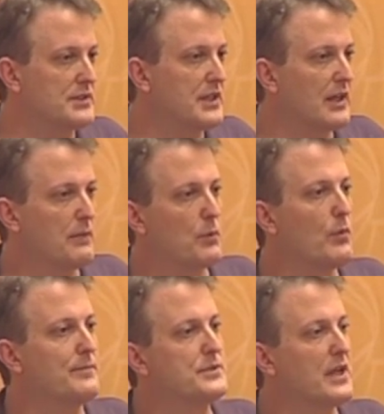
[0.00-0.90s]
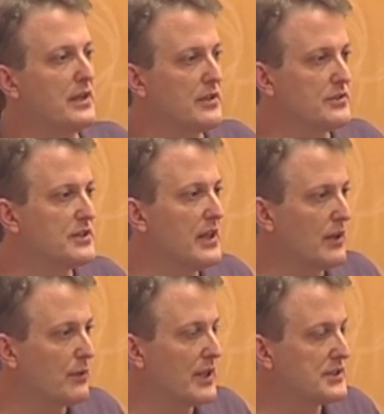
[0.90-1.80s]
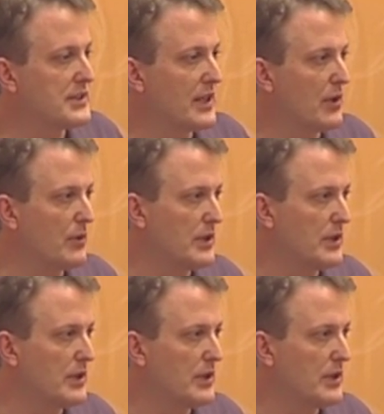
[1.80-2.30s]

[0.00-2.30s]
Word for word: setting up a website, understanding what SEO